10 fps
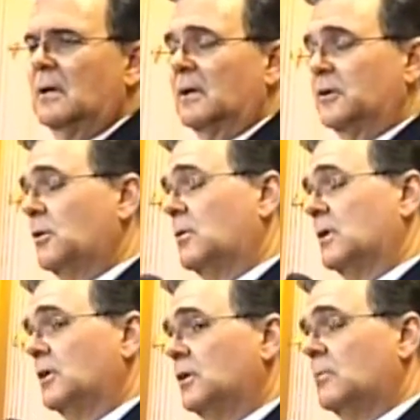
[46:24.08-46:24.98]
You know
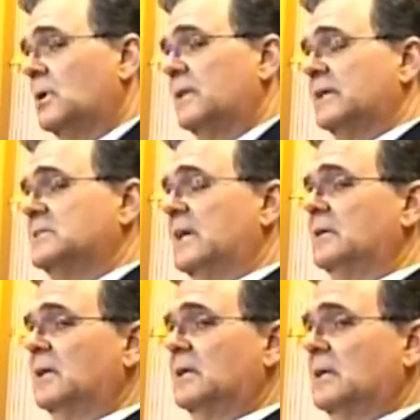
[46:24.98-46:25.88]
what? You know what they said
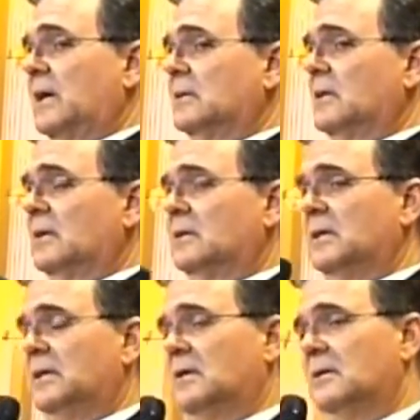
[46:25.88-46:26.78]
in the, in
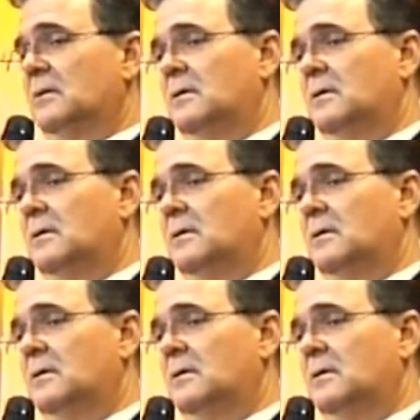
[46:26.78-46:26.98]
the uh,